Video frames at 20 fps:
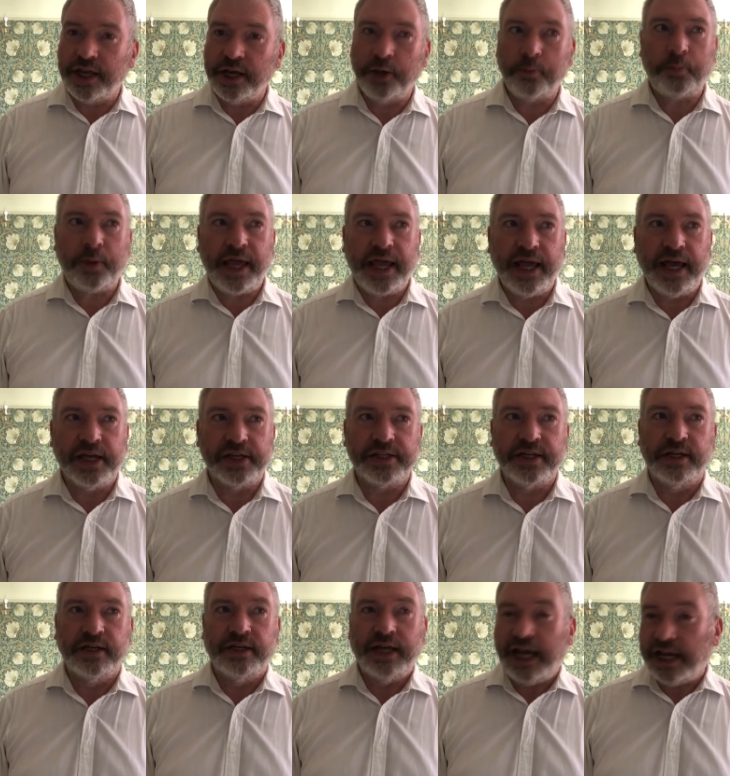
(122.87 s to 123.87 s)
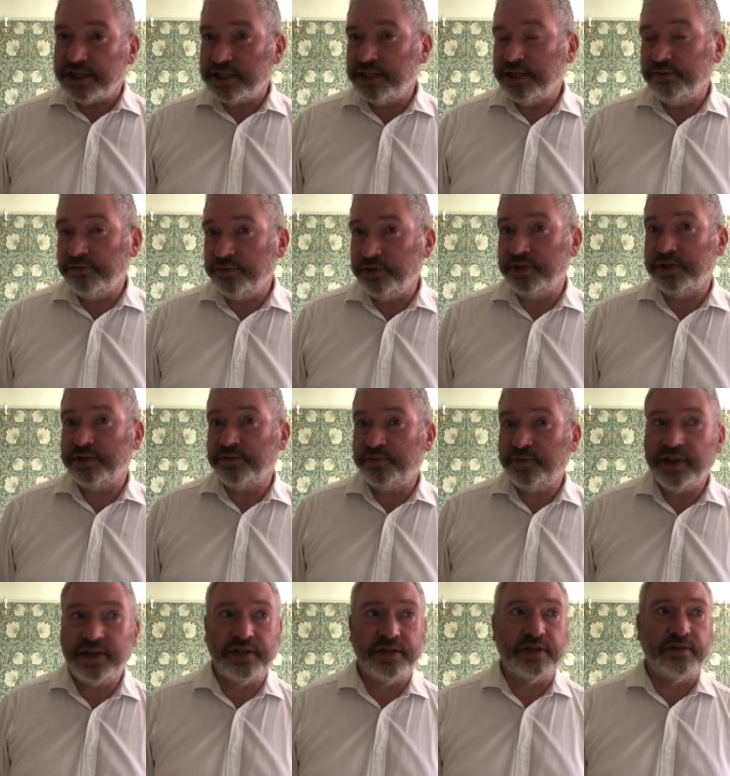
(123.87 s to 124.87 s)
appeared, acting for the
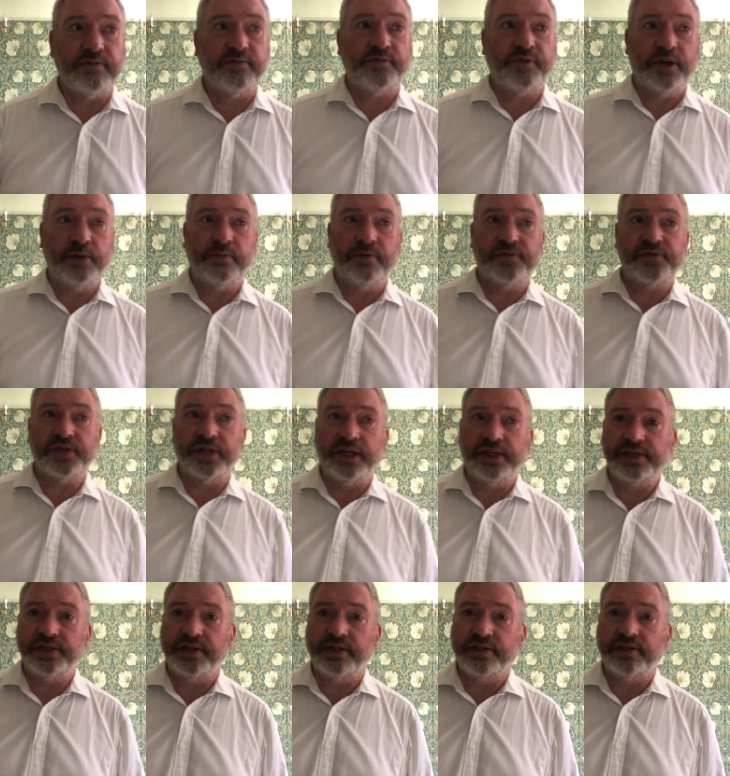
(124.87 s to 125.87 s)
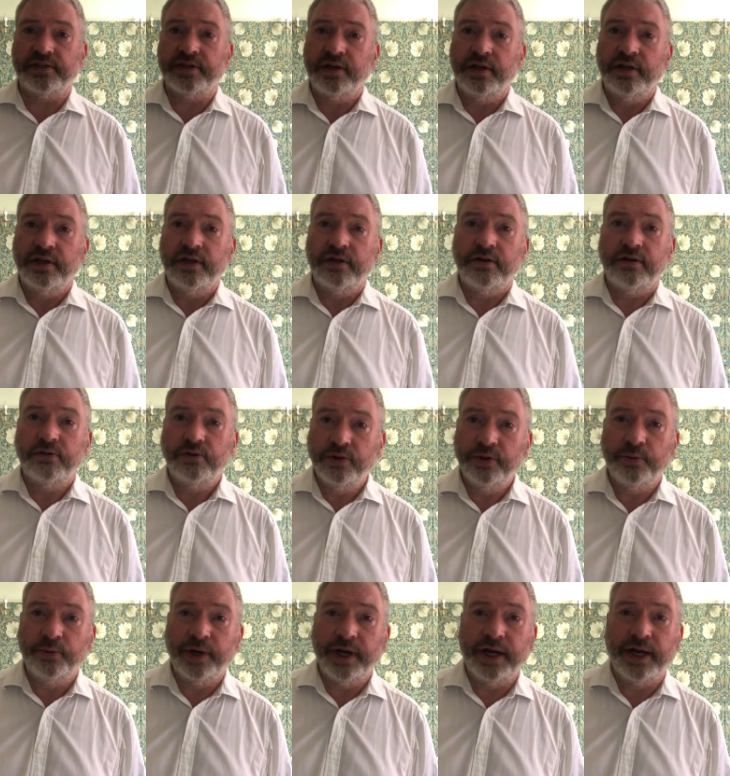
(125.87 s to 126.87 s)
defendant firm of solicitors, all
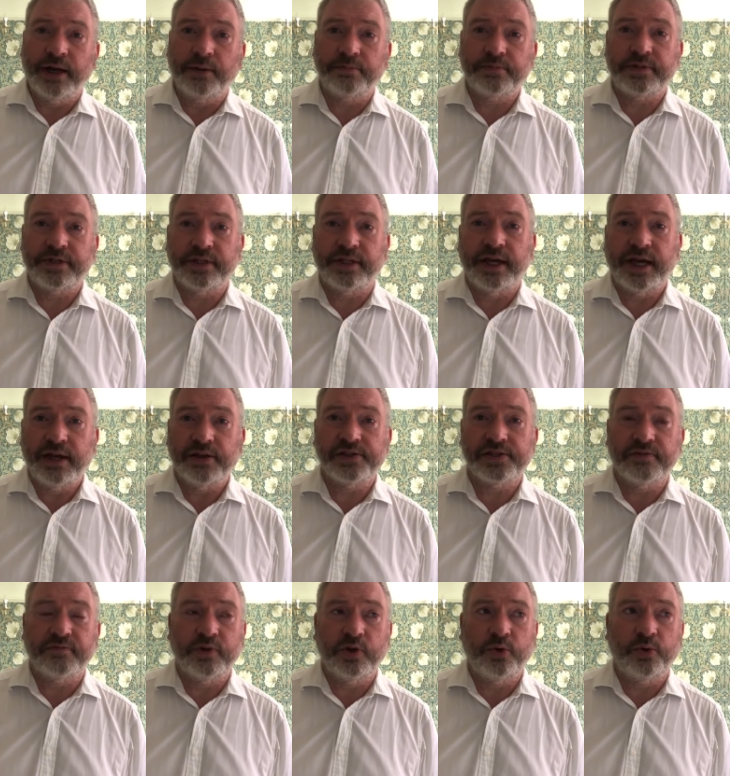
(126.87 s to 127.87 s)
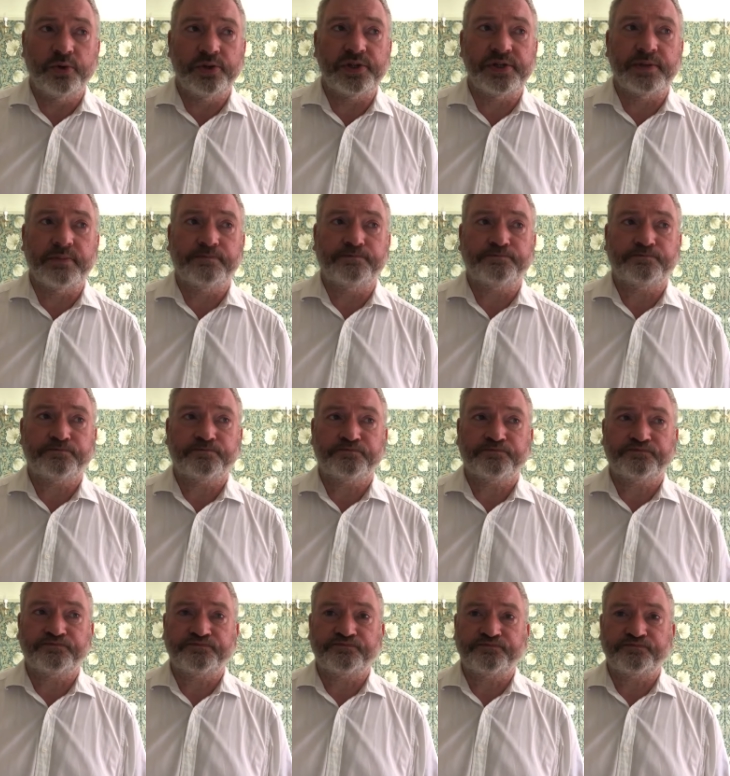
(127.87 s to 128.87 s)
the way up to the House of Lords.
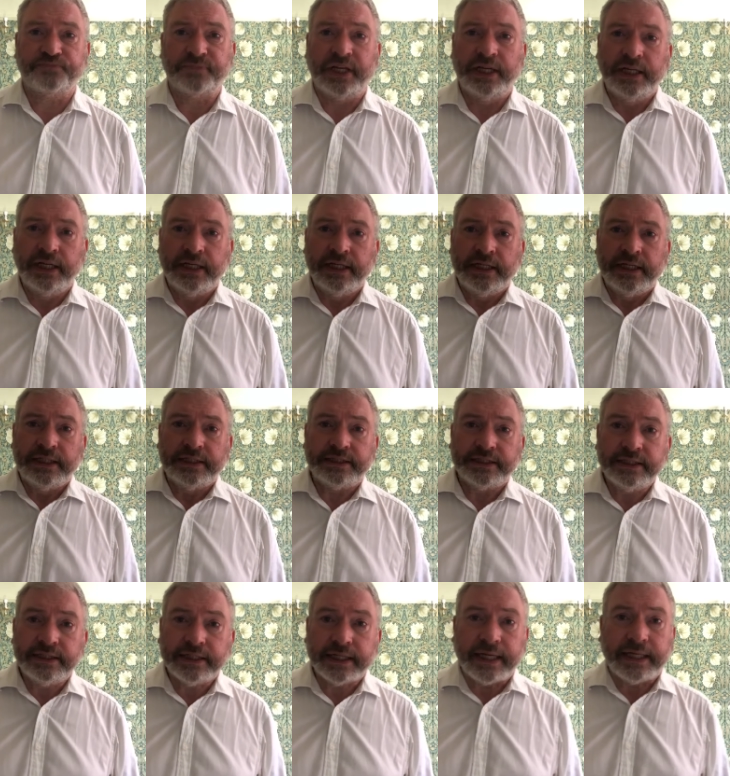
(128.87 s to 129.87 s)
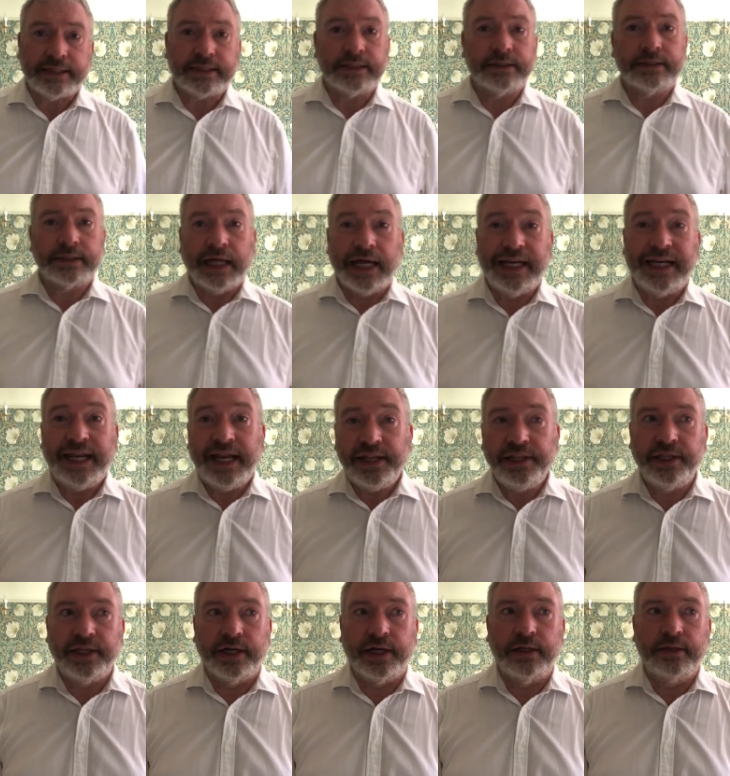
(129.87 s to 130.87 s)
Target, a
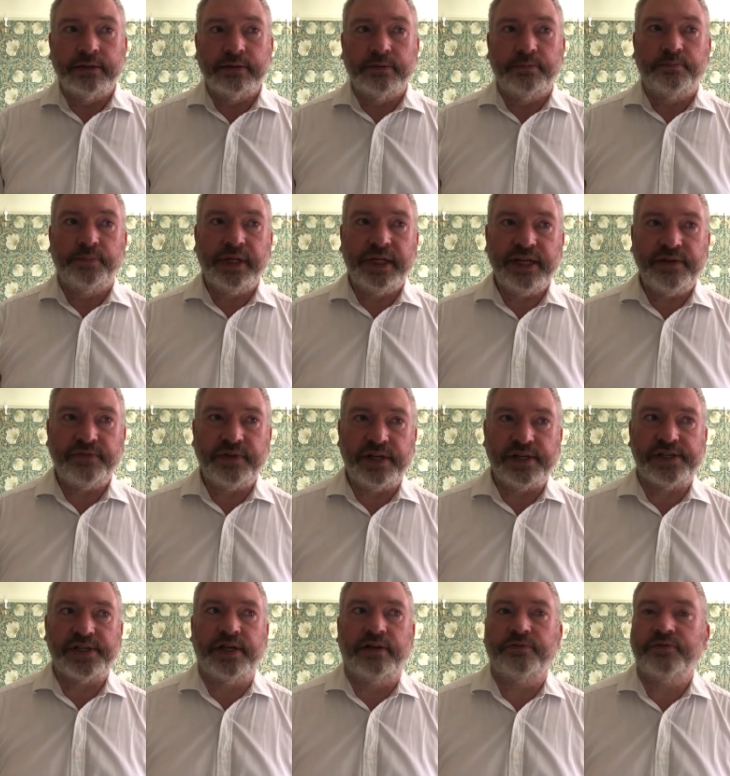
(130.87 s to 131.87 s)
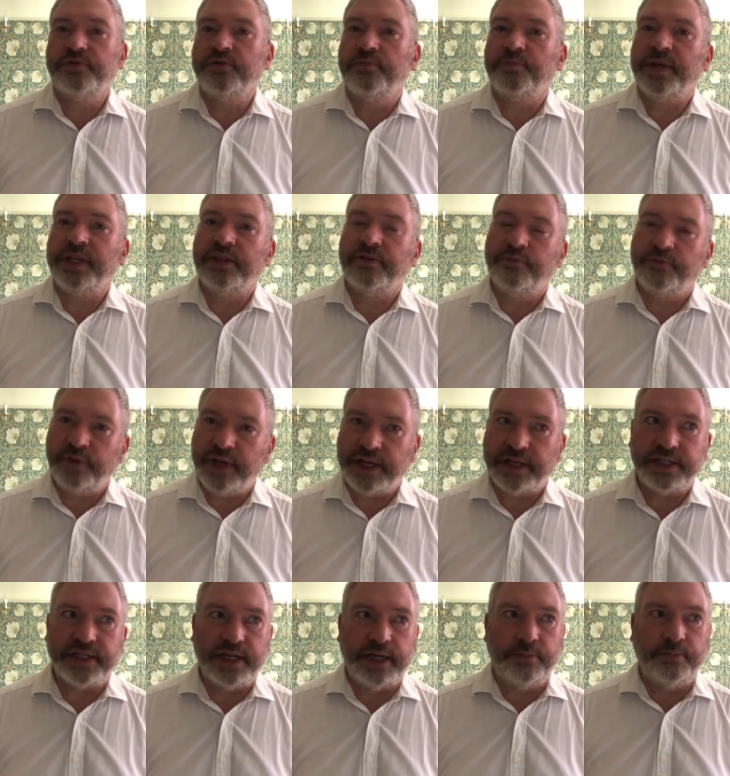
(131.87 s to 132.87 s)
lender, believed itself to have been the
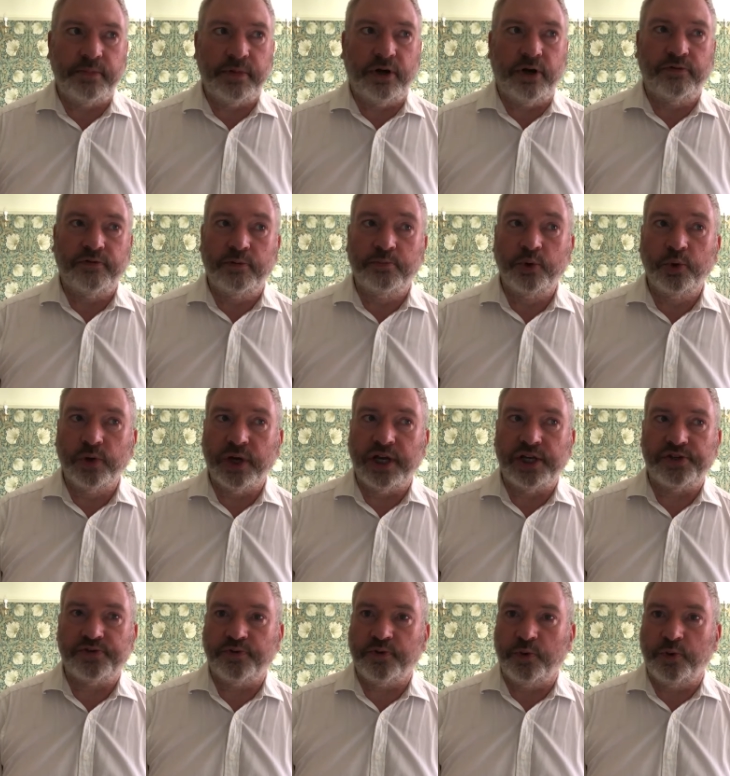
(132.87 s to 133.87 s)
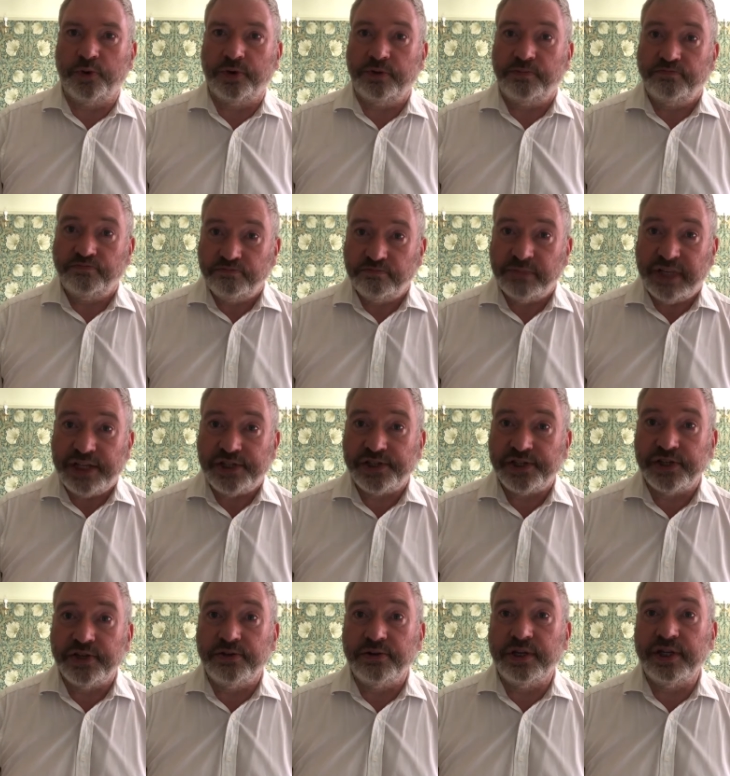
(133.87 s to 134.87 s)
victim of a mortgage fraud. It
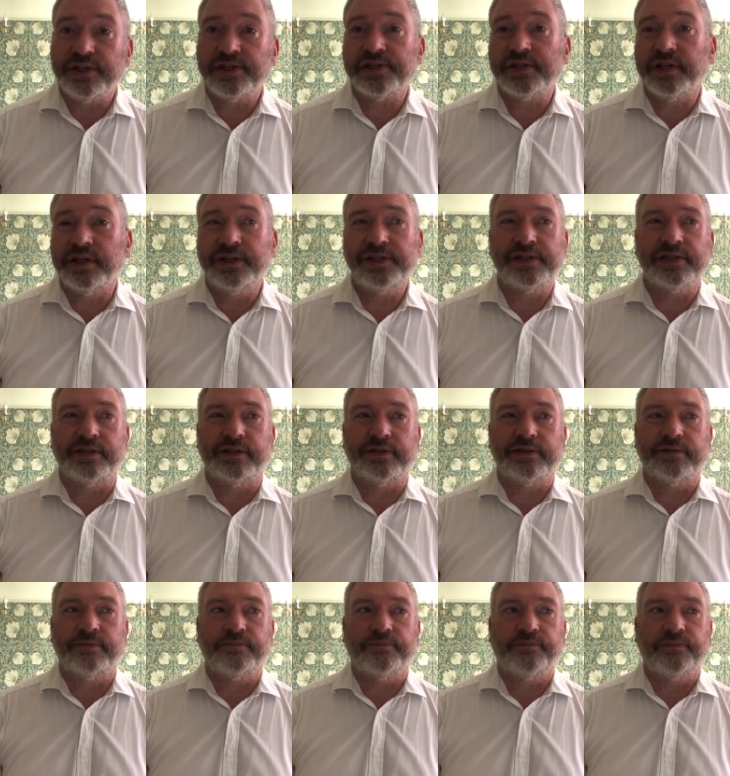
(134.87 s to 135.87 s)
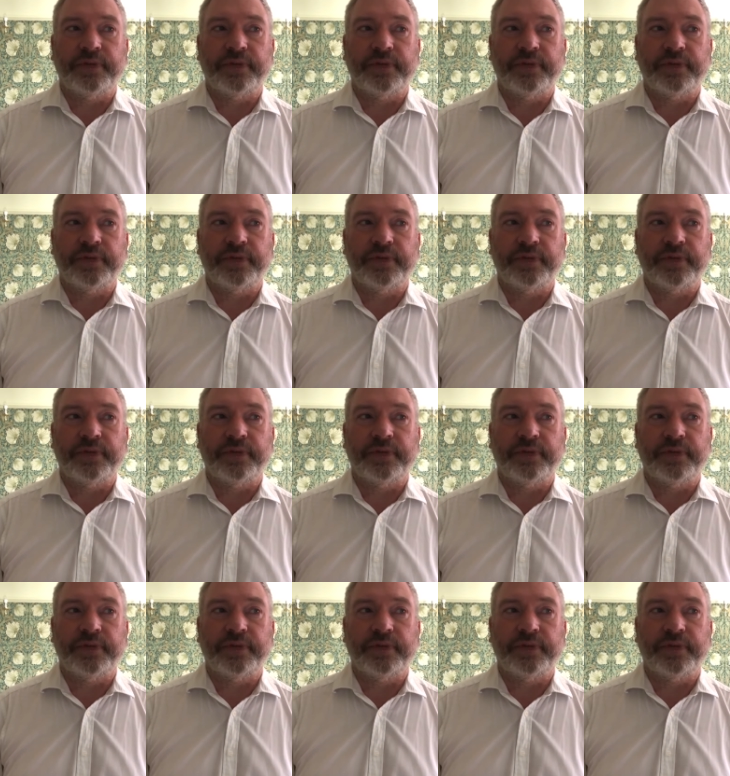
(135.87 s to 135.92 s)
sued its solicitors.